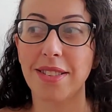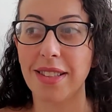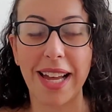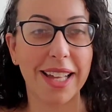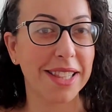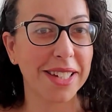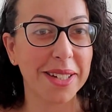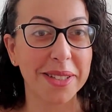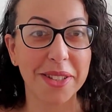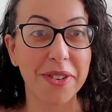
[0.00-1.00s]
like
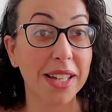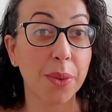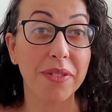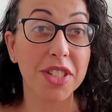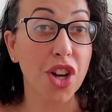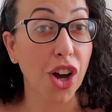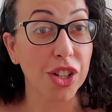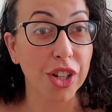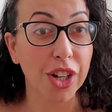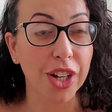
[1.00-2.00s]
the fact that we have a
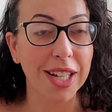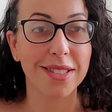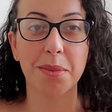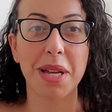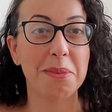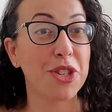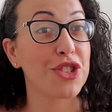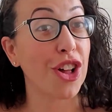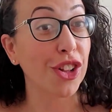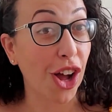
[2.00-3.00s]
toddler and sometimes she's
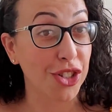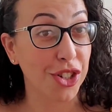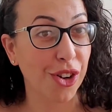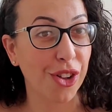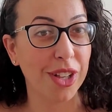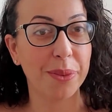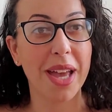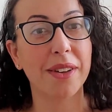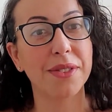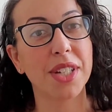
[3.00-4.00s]
not logical and we
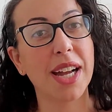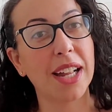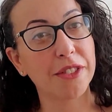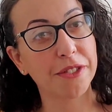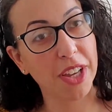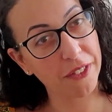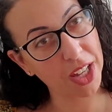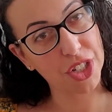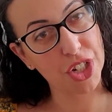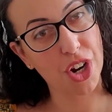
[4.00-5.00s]
have to kind of give
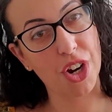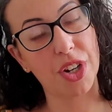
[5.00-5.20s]
in to her.